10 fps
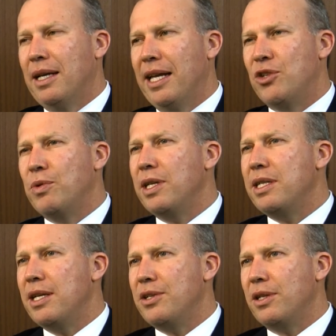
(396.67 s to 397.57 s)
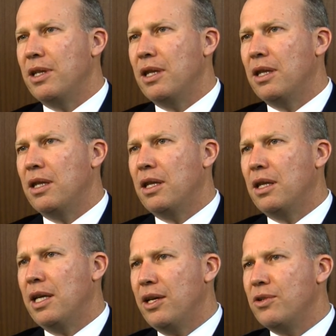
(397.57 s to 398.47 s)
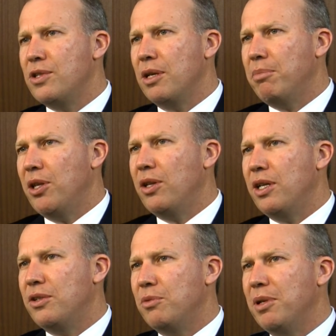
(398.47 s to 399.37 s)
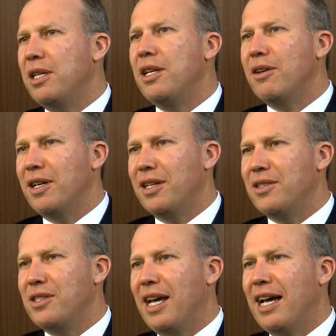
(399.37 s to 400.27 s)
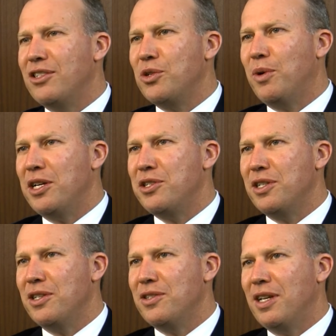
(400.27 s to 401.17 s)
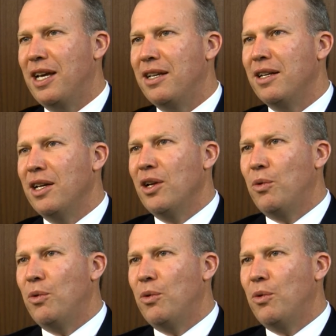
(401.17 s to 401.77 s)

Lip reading: It's really teaching leaders the ability to be curious, to ask questions, and